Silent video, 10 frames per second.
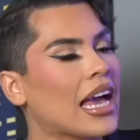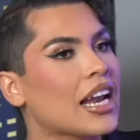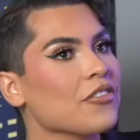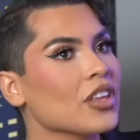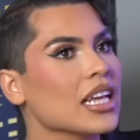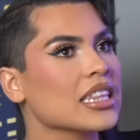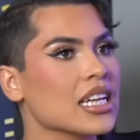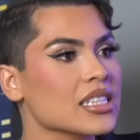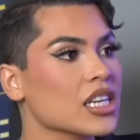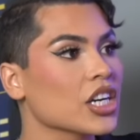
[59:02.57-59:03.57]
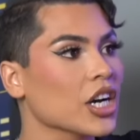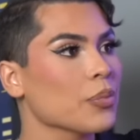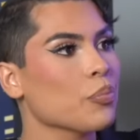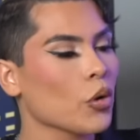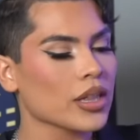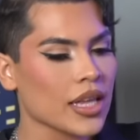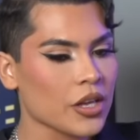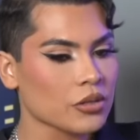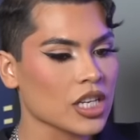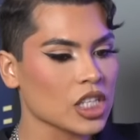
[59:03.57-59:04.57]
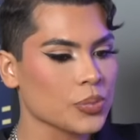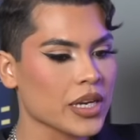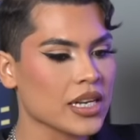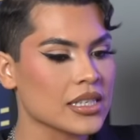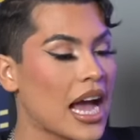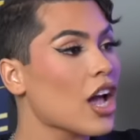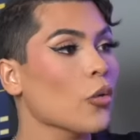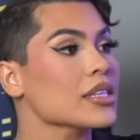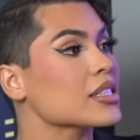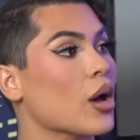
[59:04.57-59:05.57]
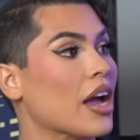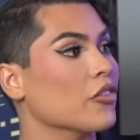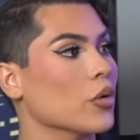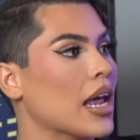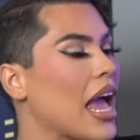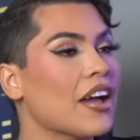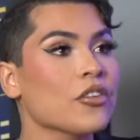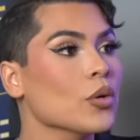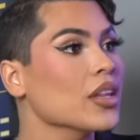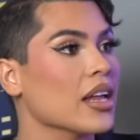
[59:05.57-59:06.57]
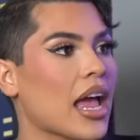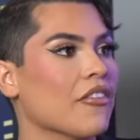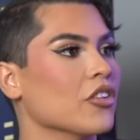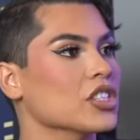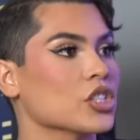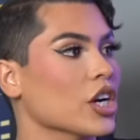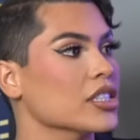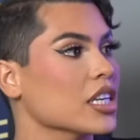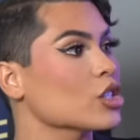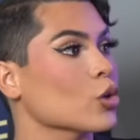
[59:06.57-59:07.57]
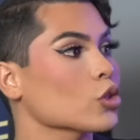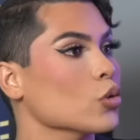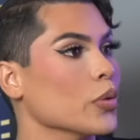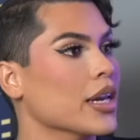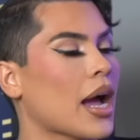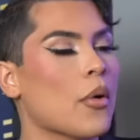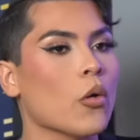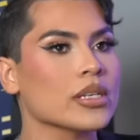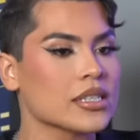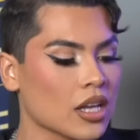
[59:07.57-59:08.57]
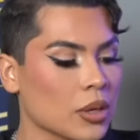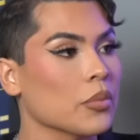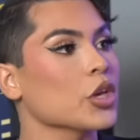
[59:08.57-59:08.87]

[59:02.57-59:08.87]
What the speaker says: And I feel like that's a good point that you touch, because I always tell everyone that ever starts like social media, I'm always telling them